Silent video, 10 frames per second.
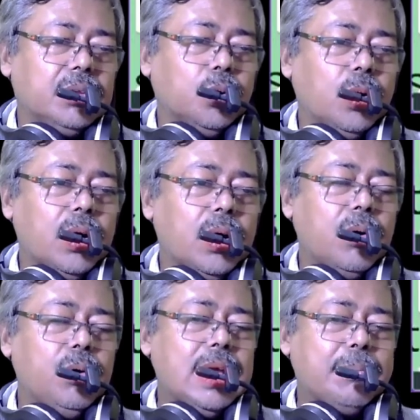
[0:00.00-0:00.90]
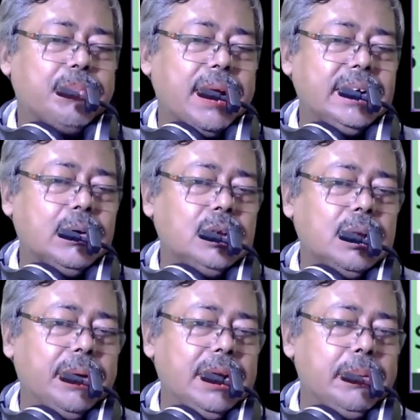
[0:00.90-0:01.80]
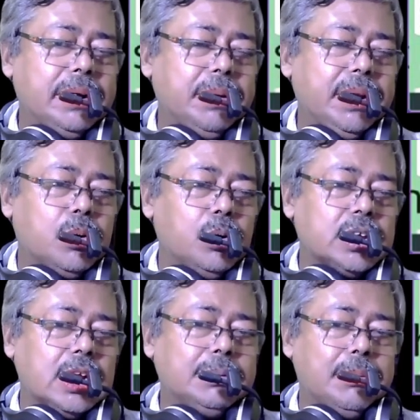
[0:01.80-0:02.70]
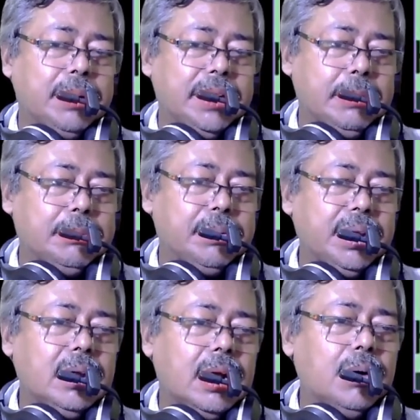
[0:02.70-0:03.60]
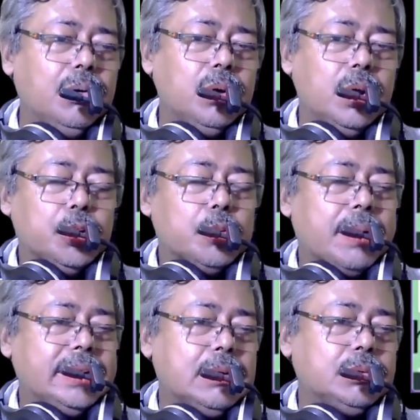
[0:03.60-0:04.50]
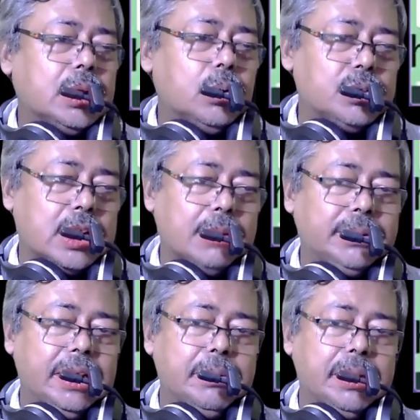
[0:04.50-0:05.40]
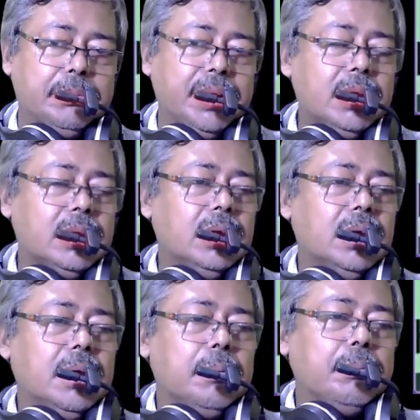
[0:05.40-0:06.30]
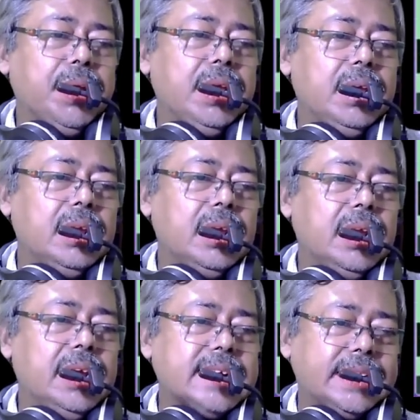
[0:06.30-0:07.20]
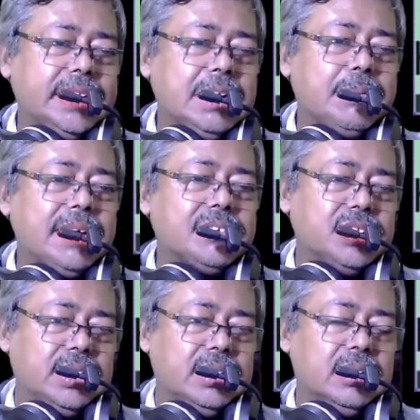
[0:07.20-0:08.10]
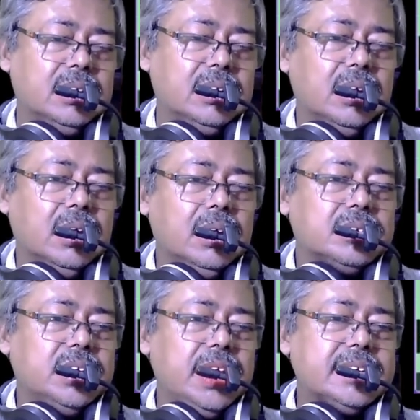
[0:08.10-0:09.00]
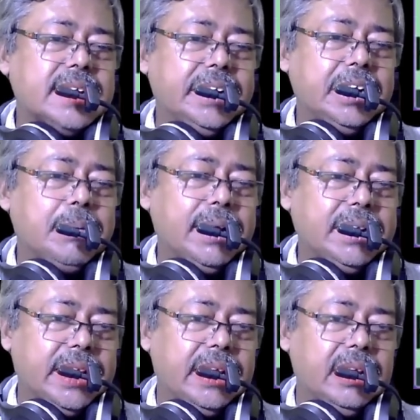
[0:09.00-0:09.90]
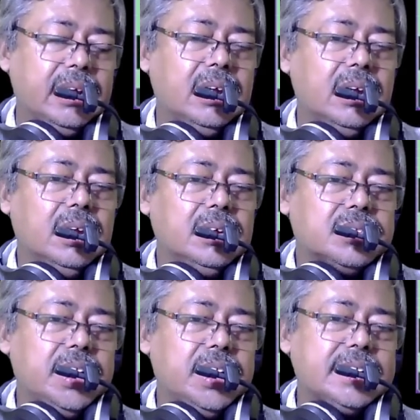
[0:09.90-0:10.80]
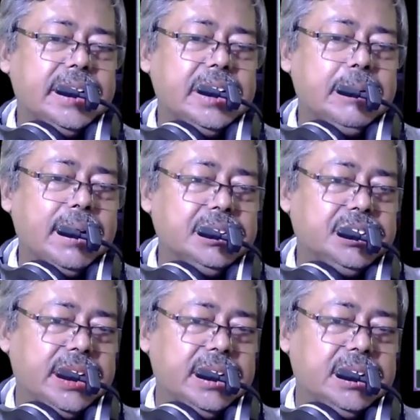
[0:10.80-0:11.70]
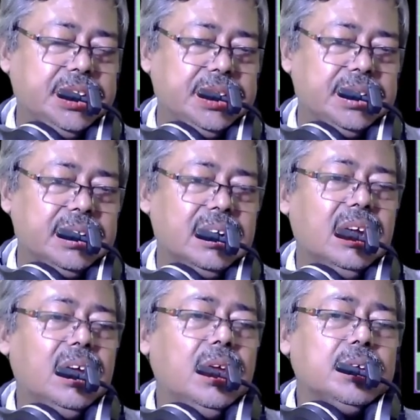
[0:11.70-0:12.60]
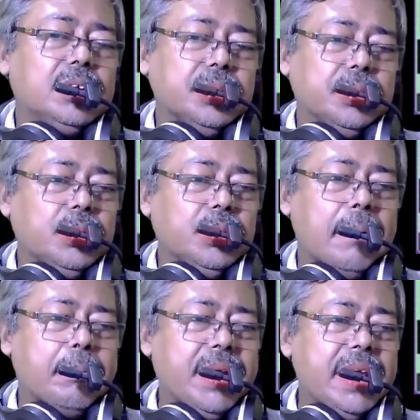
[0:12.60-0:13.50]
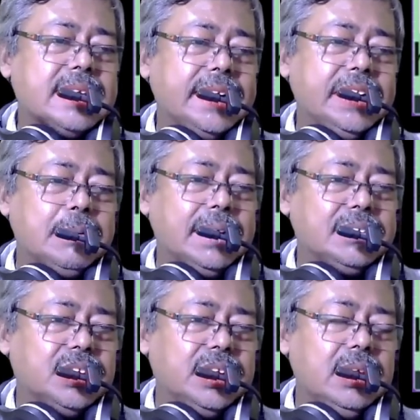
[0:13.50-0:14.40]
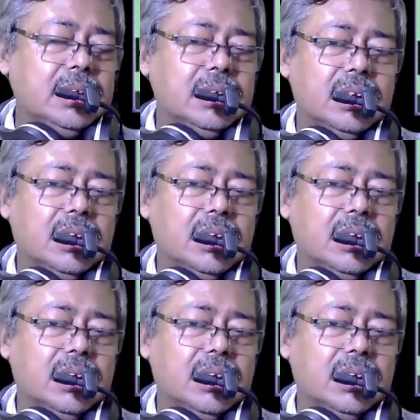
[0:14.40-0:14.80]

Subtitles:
So we have find out the element B, closure of the element B. How to find out the closure of the element B? B is identifying C is identifying A, C is identifying D. So B is identifying C,